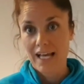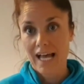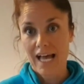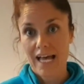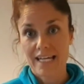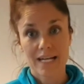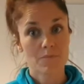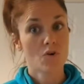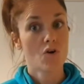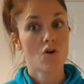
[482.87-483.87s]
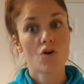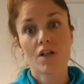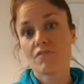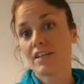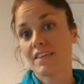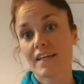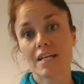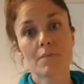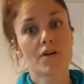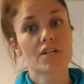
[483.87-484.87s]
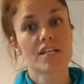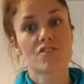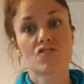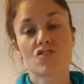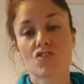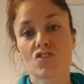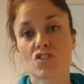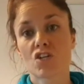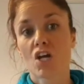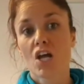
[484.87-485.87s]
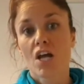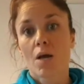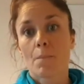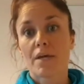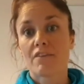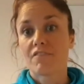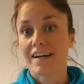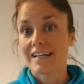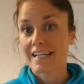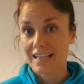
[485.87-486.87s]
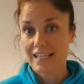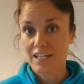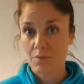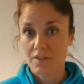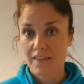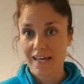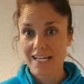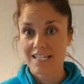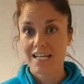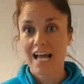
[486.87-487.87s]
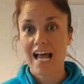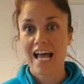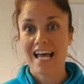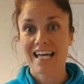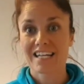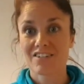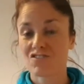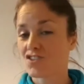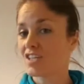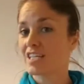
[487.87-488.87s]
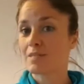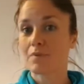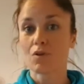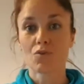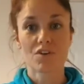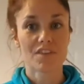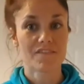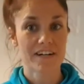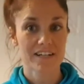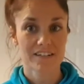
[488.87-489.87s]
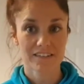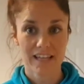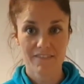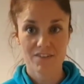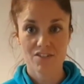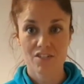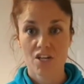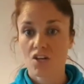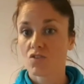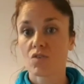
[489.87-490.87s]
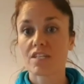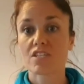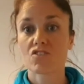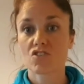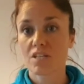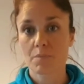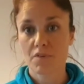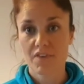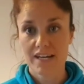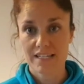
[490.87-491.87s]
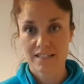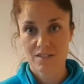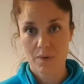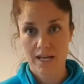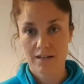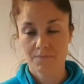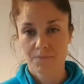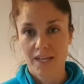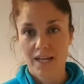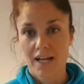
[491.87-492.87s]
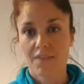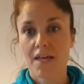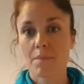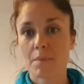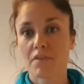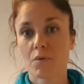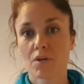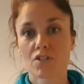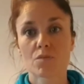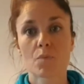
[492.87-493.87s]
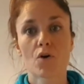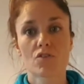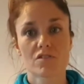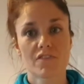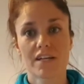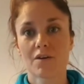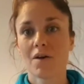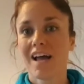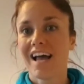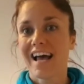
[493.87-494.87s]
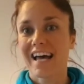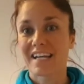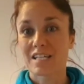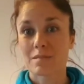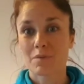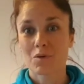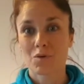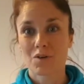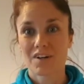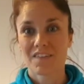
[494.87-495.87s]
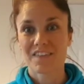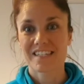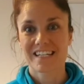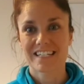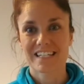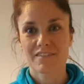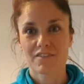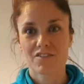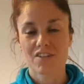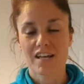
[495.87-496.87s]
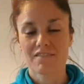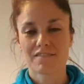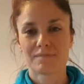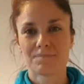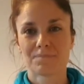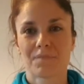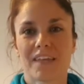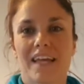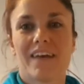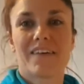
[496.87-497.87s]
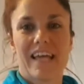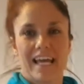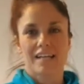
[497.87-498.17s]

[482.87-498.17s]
And all I'm really thinking about is just being very clear with that and just exploring the vertical levels. So this is just improvised as well. And then maybe if you want to just pause the video and explore this idea for yourself. Okay.